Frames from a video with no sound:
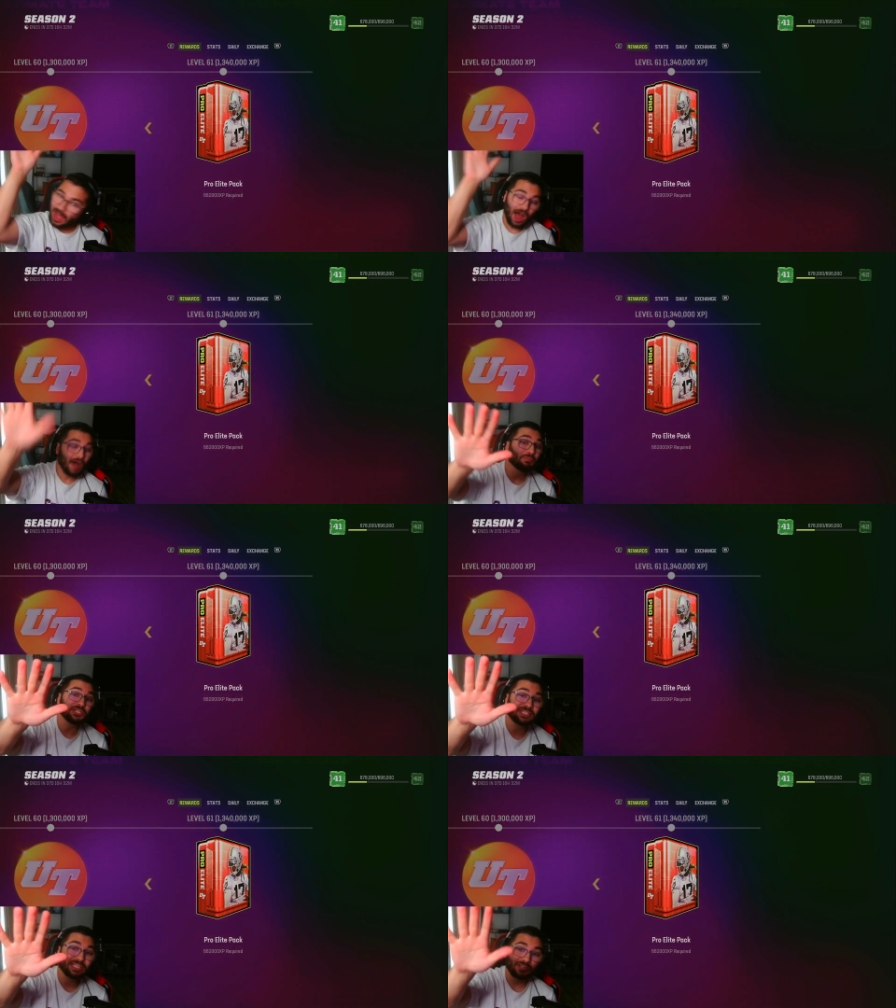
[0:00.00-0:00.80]
I'm
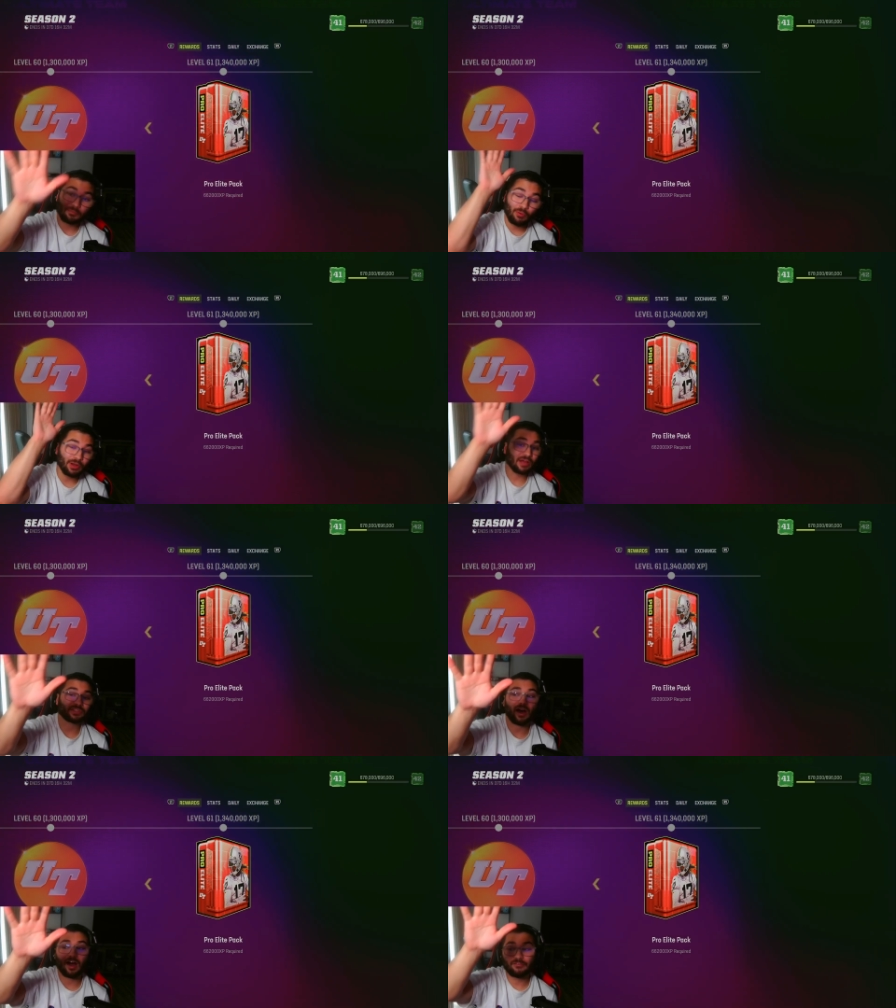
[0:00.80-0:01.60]
just here to point out the
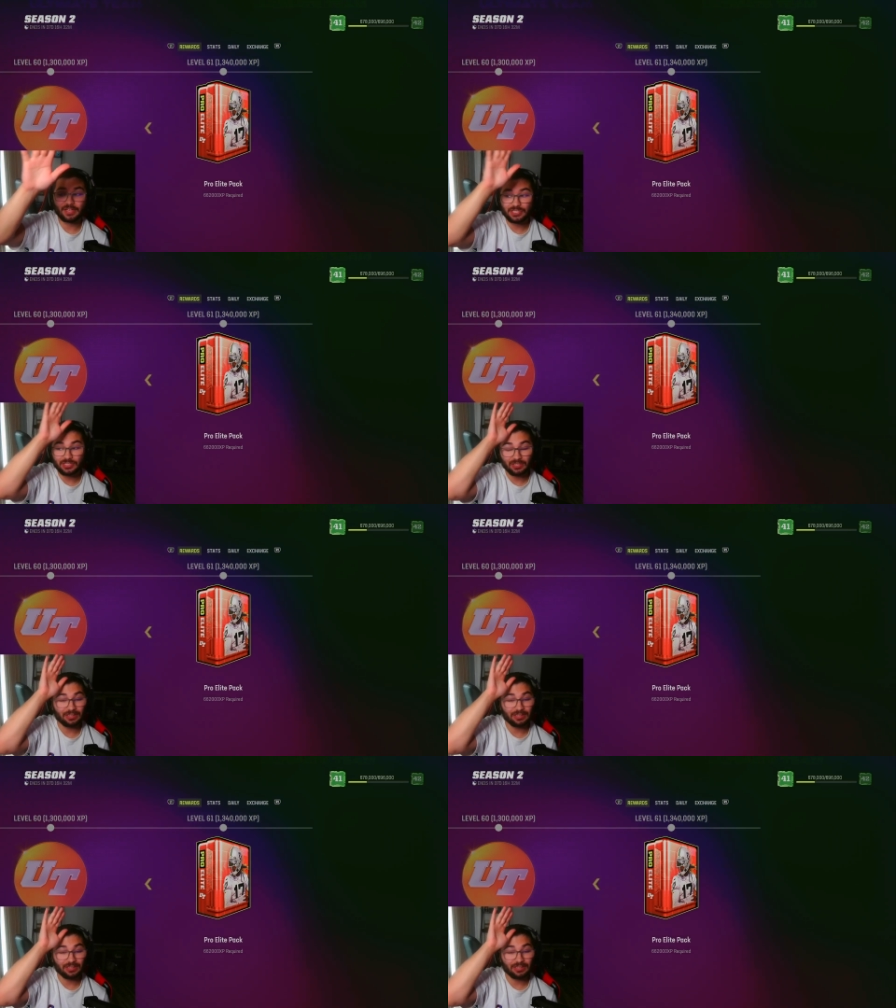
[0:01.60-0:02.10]
obvious.